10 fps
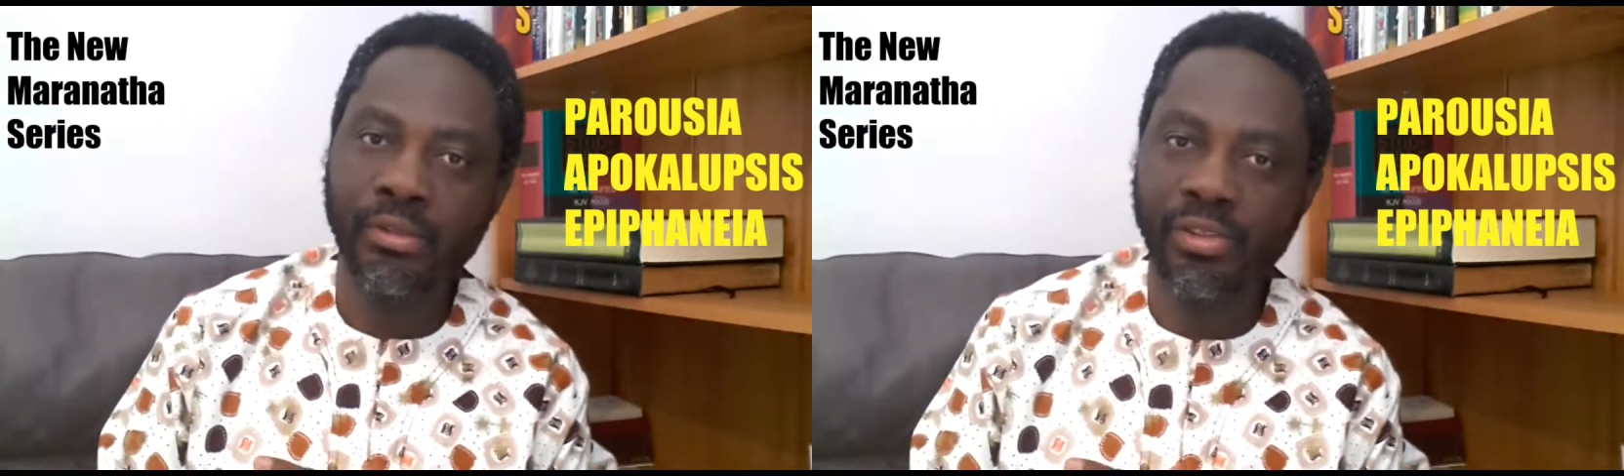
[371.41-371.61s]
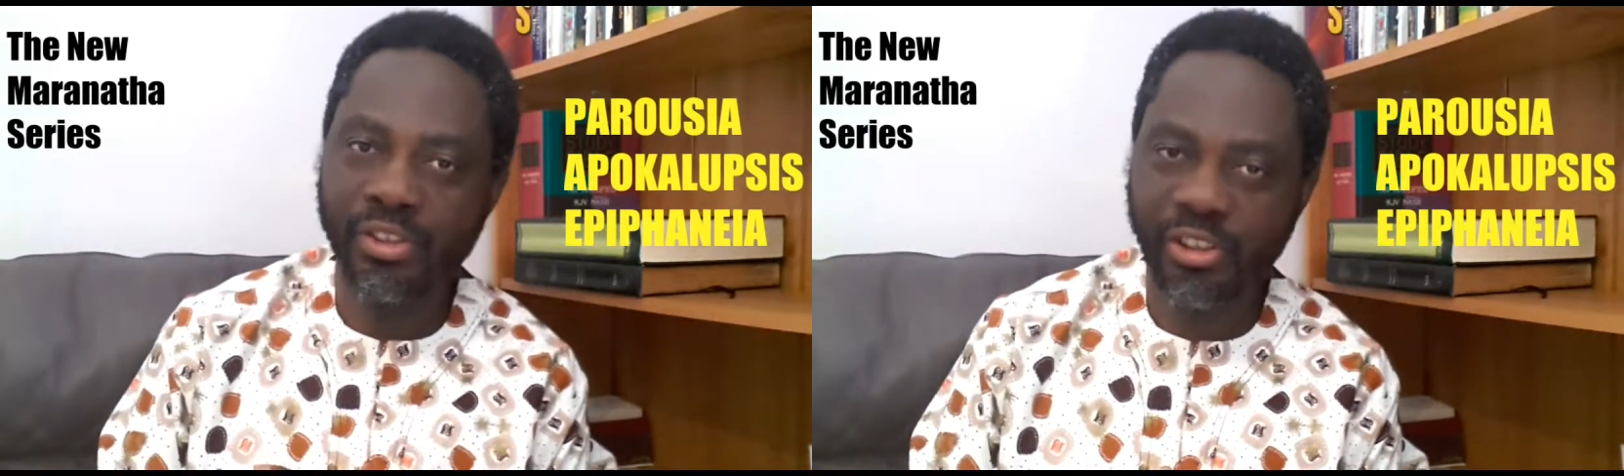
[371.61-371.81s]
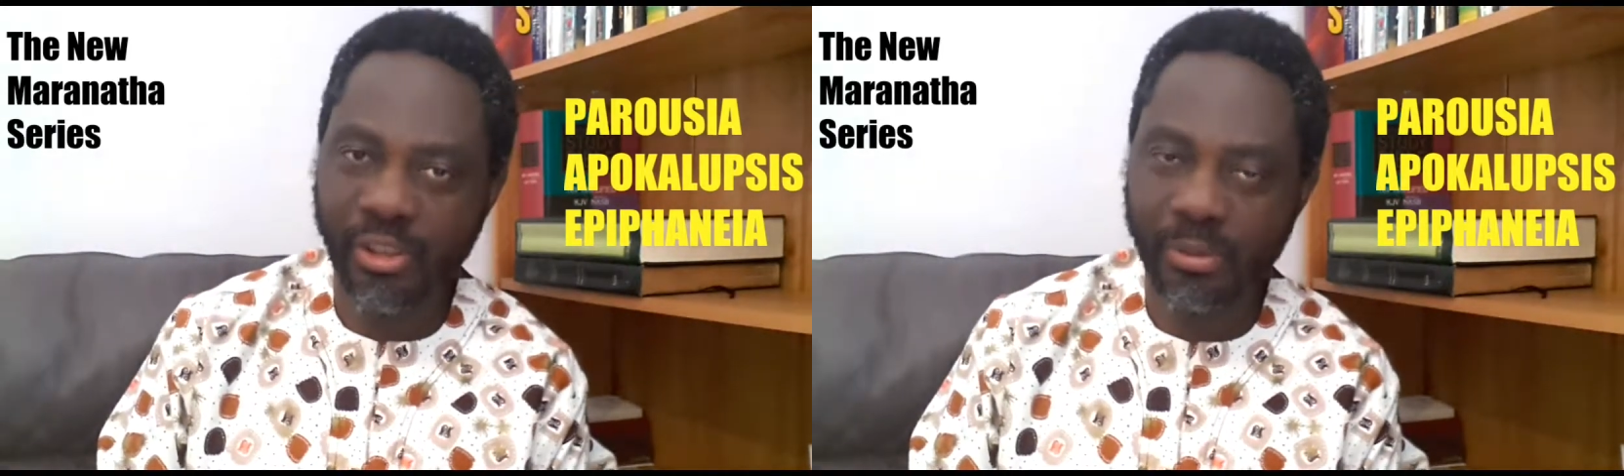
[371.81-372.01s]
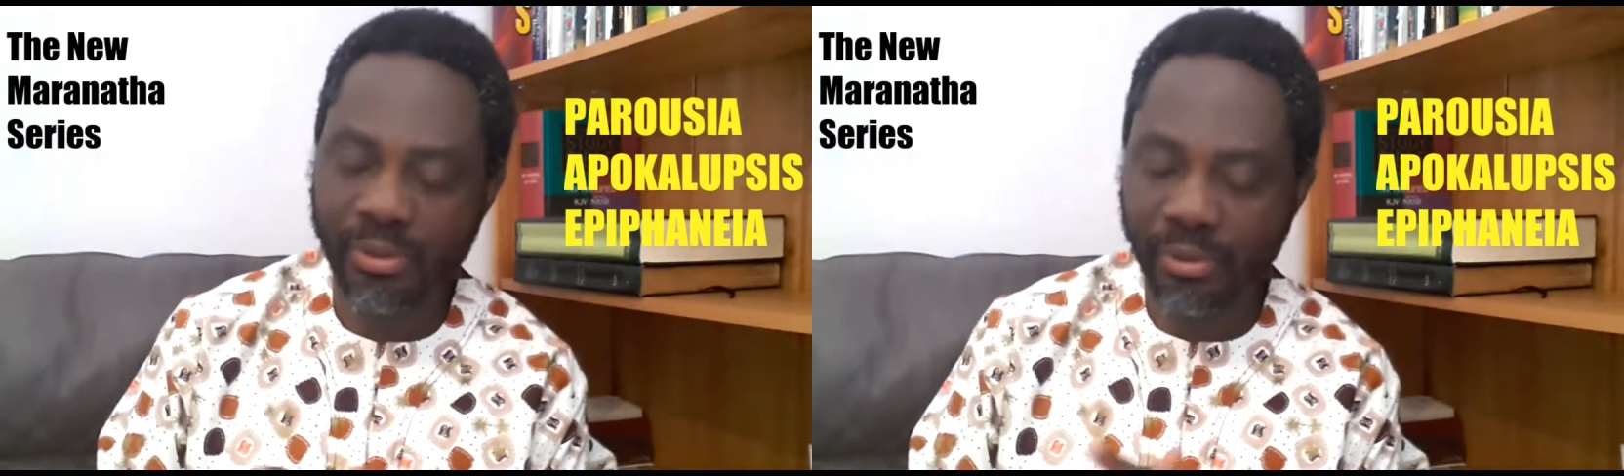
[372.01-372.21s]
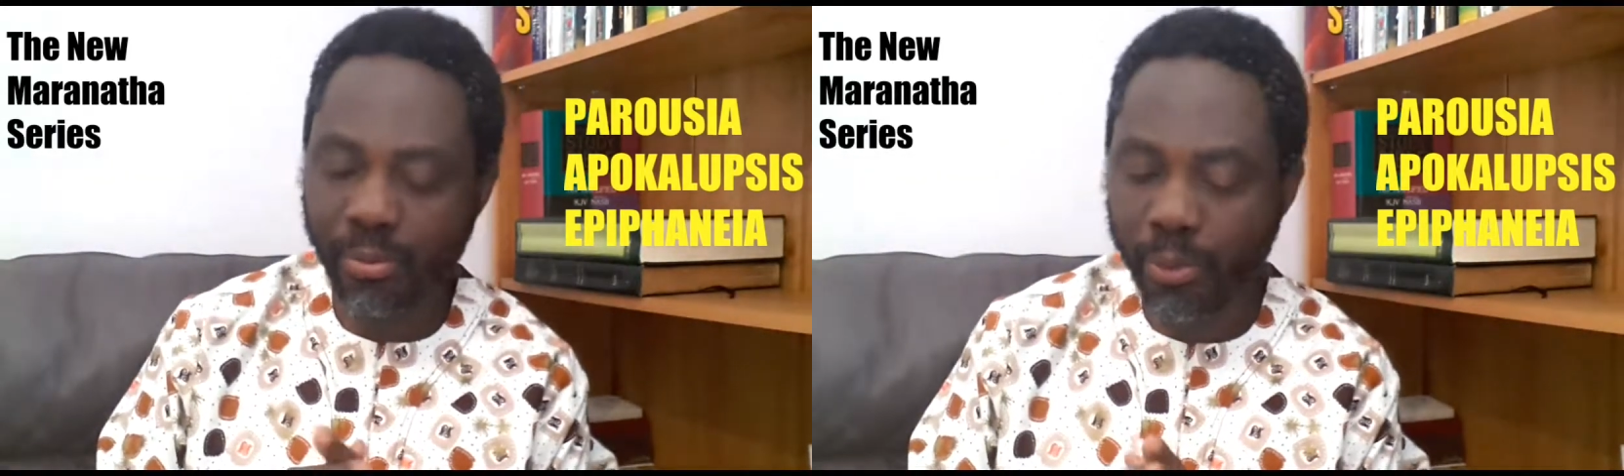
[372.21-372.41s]
to the
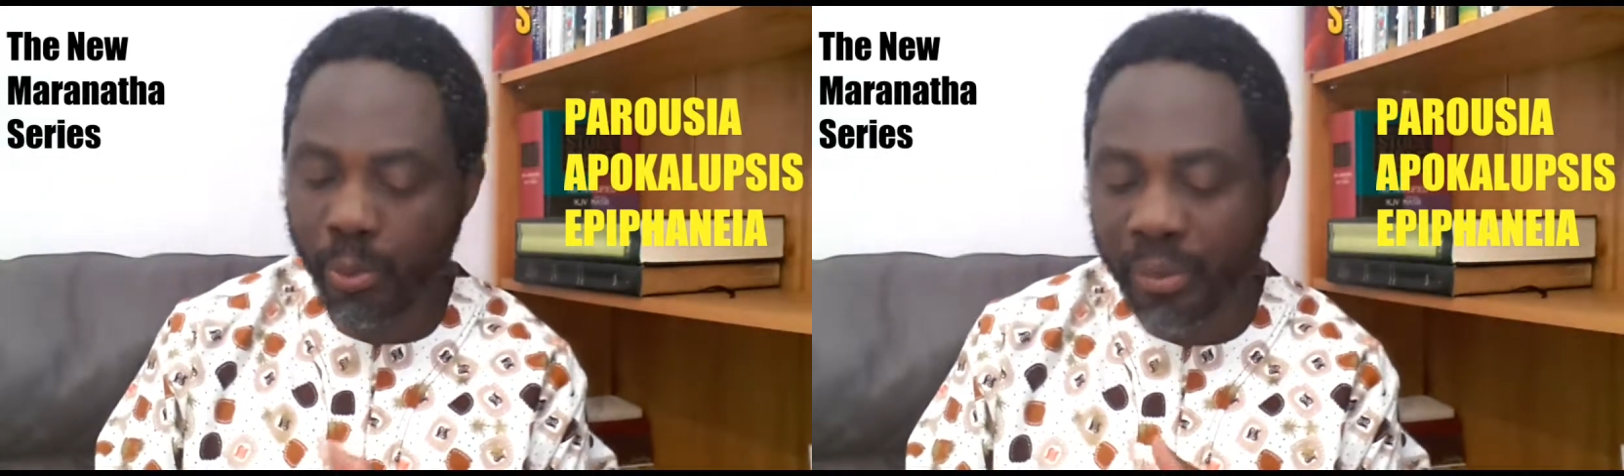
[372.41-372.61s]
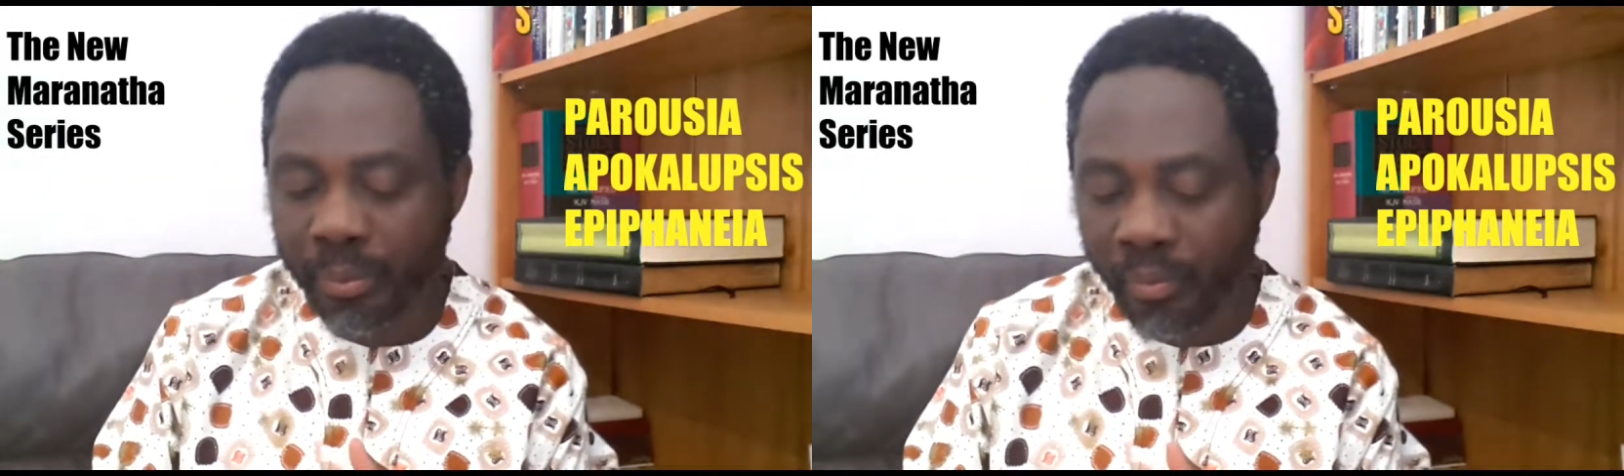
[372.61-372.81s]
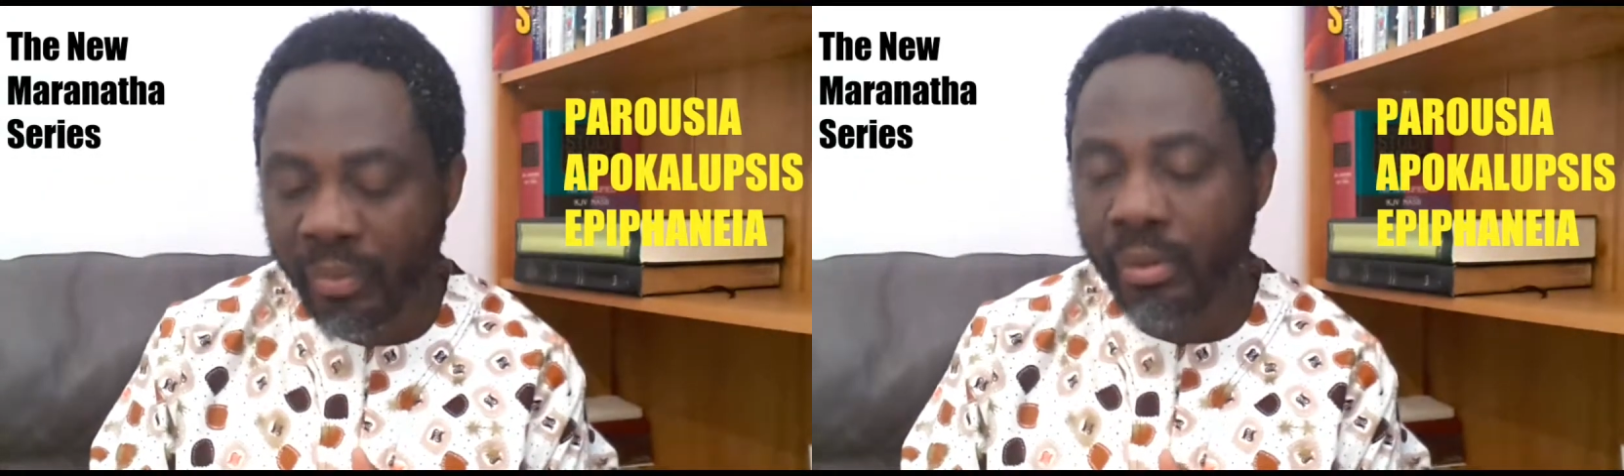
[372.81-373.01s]
scripture, number one.